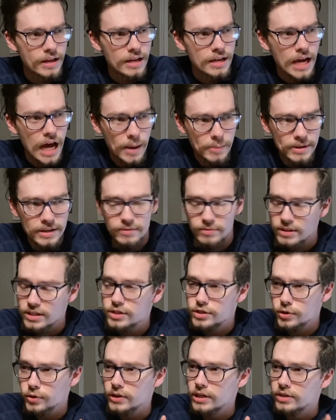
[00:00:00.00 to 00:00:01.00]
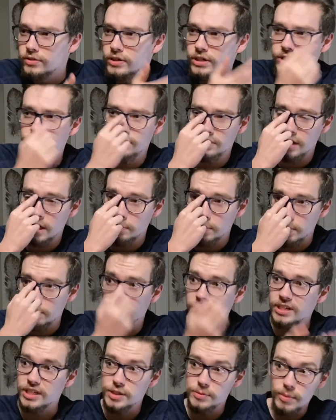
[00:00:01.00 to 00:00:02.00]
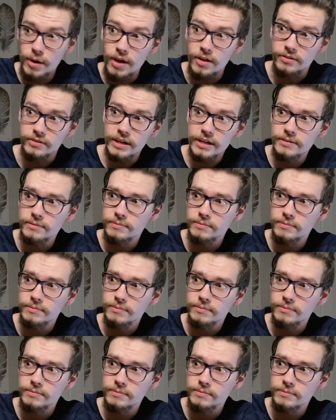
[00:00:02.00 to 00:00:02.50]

I mean, these Saurian creatures are going to be pretty small, right?